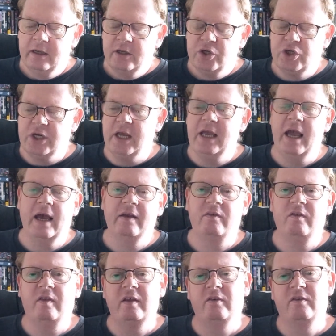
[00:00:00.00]
She
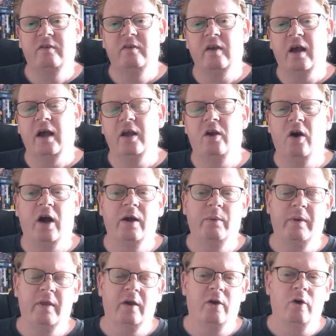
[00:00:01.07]
has this guy
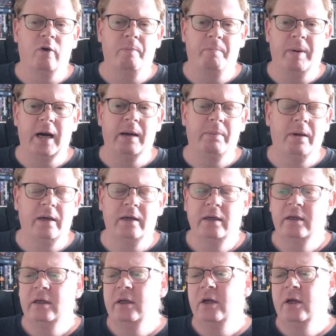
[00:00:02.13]
with her called Baba,